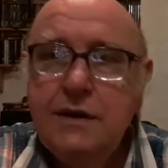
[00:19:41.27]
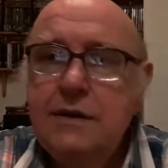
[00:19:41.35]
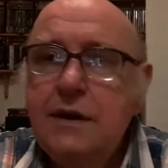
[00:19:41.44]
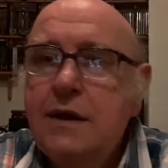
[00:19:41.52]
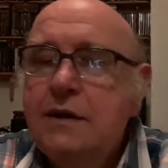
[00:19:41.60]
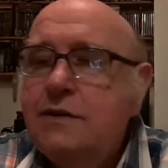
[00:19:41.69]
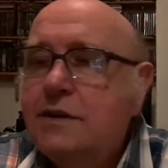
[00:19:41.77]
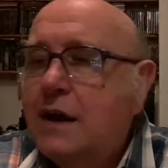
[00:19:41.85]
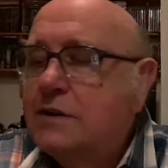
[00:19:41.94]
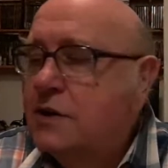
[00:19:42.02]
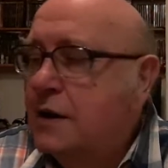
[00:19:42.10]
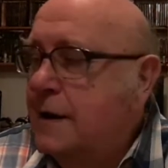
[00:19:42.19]
now this is
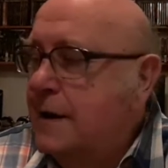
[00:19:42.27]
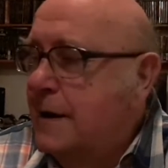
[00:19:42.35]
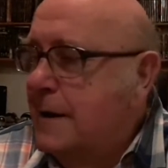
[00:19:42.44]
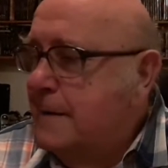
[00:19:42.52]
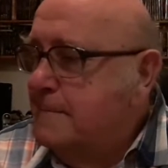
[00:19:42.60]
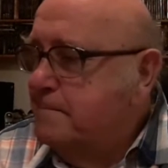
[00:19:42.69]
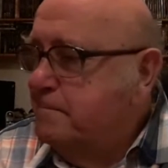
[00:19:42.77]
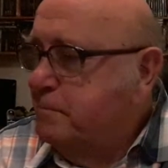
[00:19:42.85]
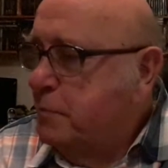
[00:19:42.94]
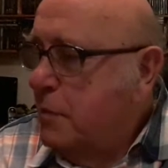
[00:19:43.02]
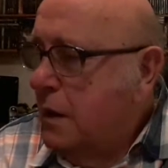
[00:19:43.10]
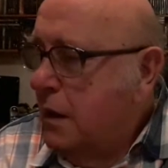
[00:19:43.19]
actually a
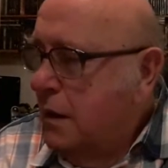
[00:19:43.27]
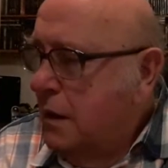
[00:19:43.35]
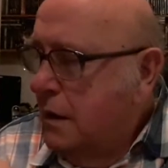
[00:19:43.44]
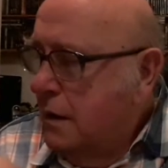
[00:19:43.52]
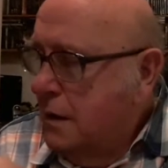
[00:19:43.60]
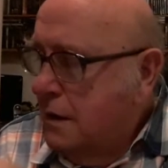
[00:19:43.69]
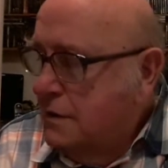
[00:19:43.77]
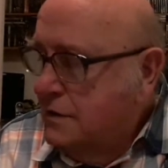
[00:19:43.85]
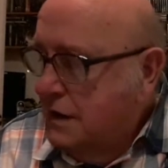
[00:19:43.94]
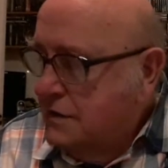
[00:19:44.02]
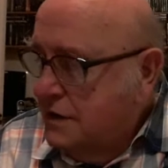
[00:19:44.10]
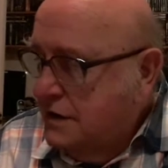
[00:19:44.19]

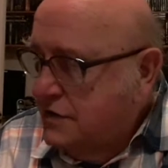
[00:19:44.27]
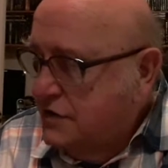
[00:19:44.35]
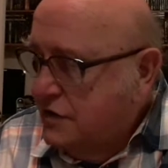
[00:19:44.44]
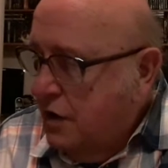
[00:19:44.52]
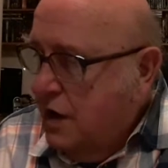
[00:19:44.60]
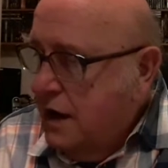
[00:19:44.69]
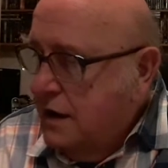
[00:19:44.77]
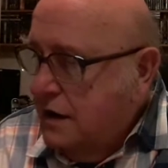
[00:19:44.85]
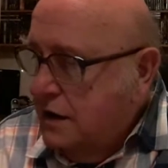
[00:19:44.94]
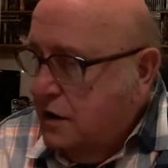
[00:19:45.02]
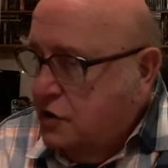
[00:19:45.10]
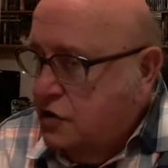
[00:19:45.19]
signed
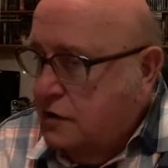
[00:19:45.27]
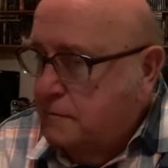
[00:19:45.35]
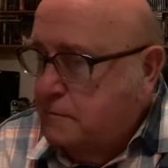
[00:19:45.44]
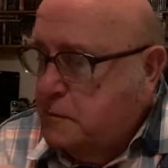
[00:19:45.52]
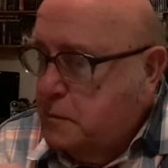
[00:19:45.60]
edition.